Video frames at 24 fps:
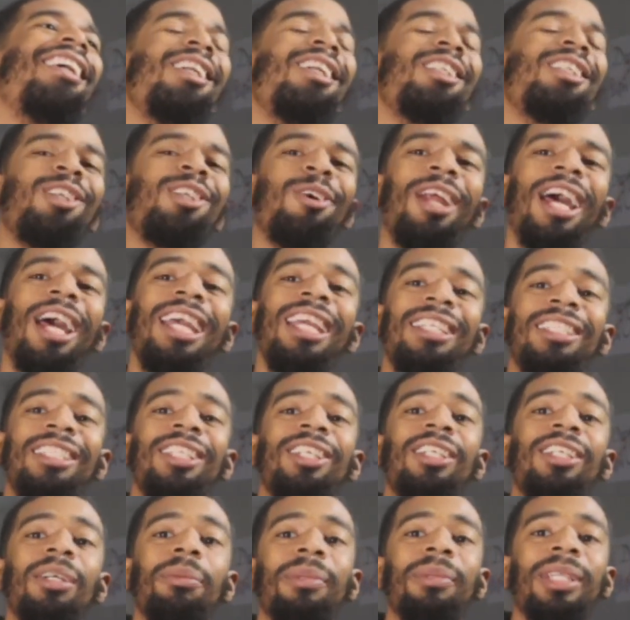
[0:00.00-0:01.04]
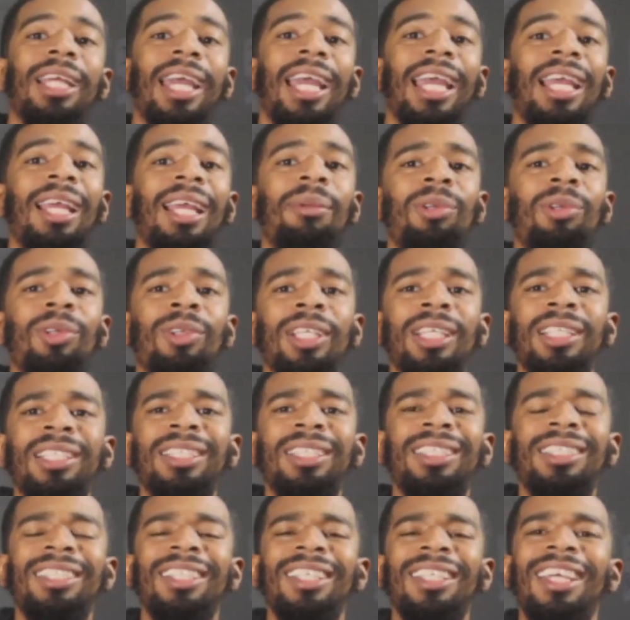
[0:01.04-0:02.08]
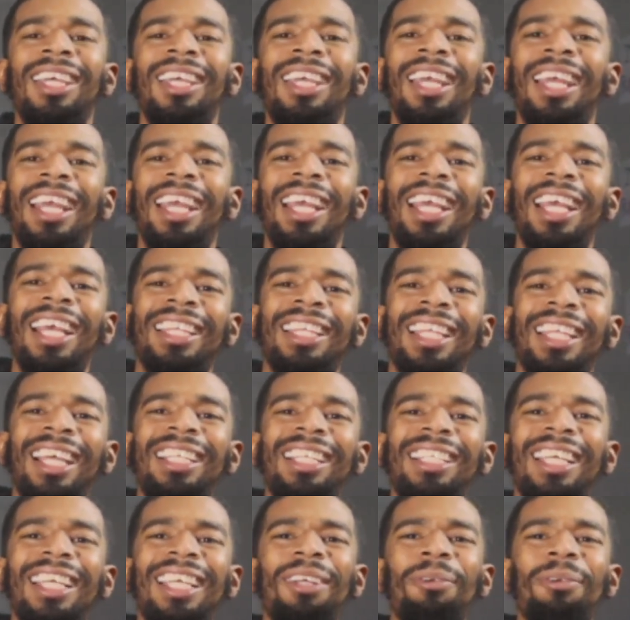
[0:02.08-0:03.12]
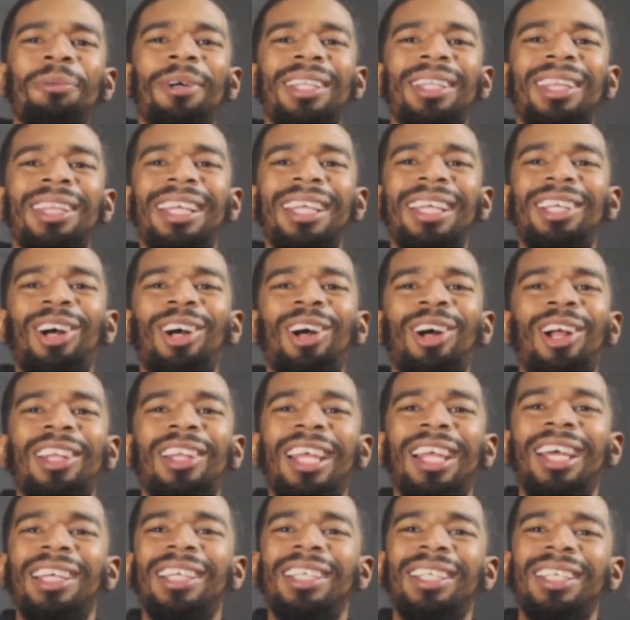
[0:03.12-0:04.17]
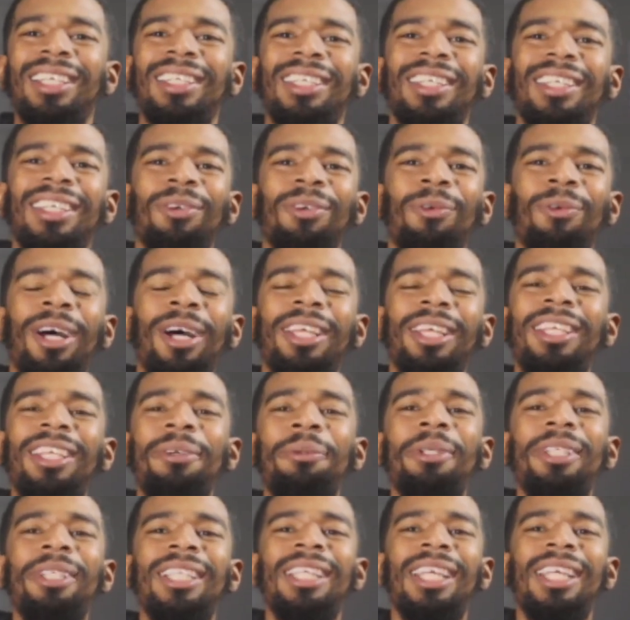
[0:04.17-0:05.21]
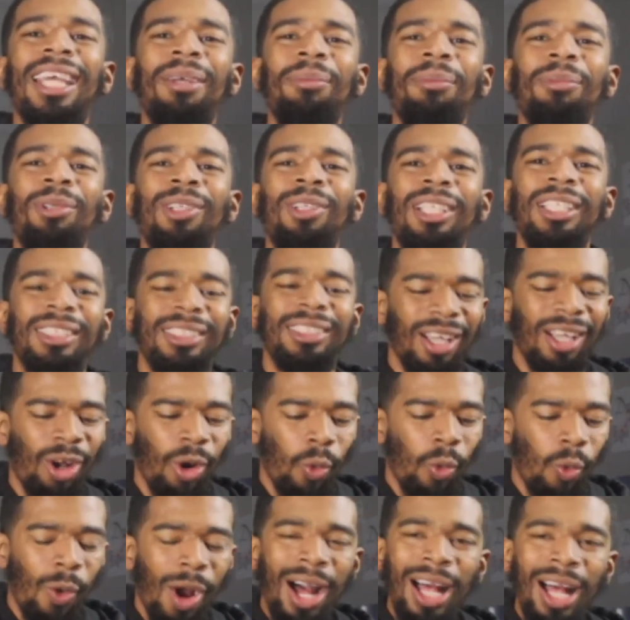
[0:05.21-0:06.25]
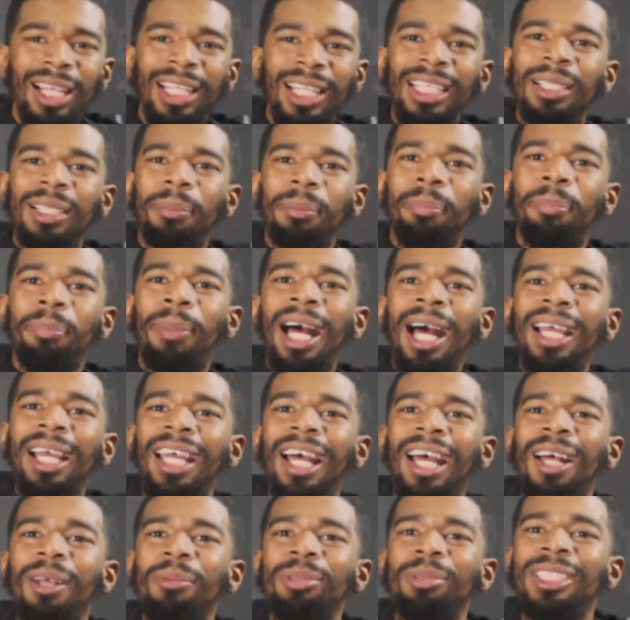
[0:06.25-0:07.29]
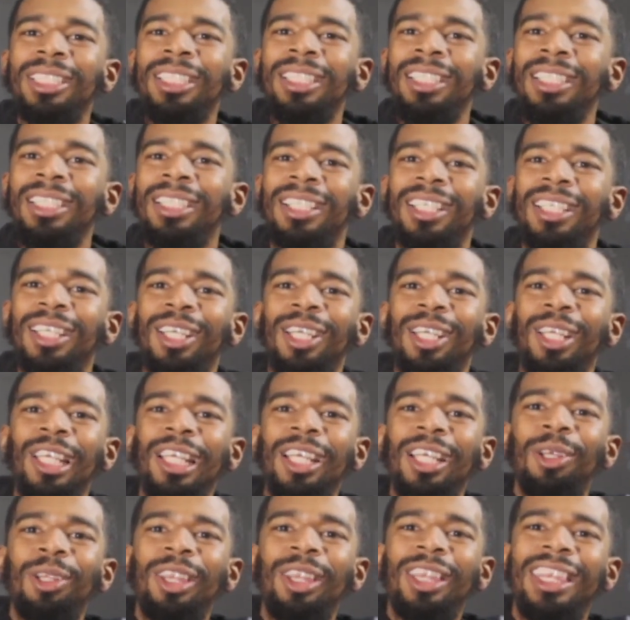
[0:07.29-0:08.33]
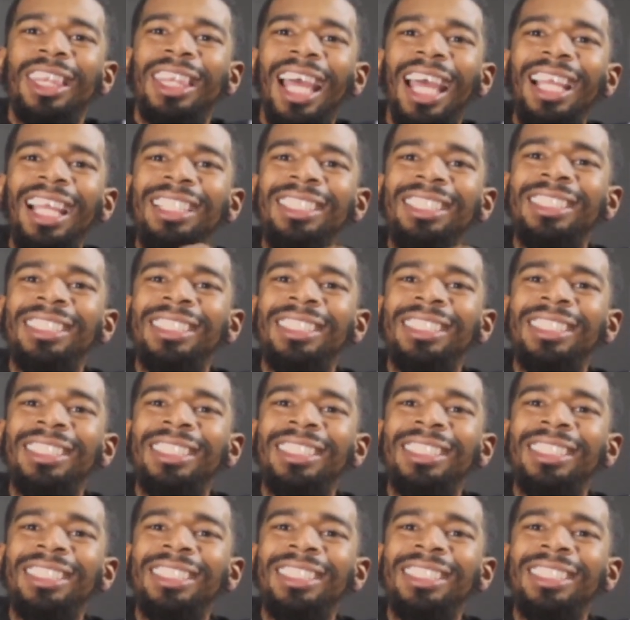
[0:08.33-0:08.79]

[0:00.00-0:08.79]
they took him in an ambulance, and they did what they call, like, while they were in the ambulance, a wallet biopsy. They